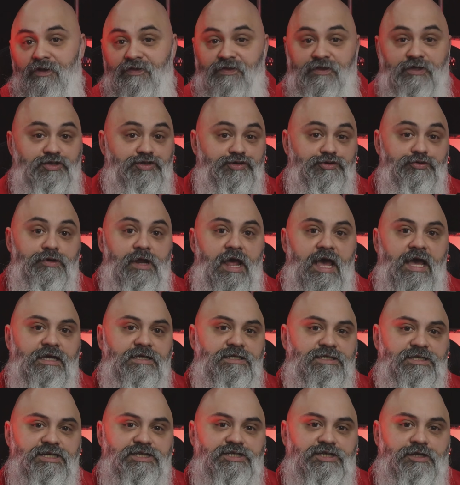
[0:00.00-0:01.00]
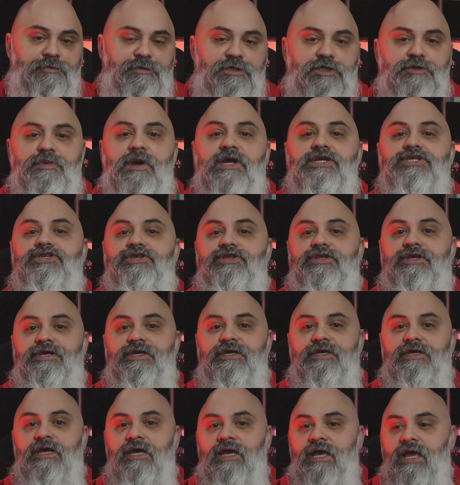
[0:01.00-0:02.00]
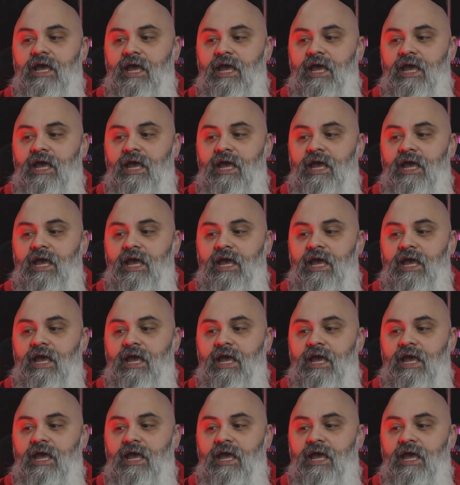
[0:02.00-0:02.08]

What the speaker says: the TrueNAS system, especially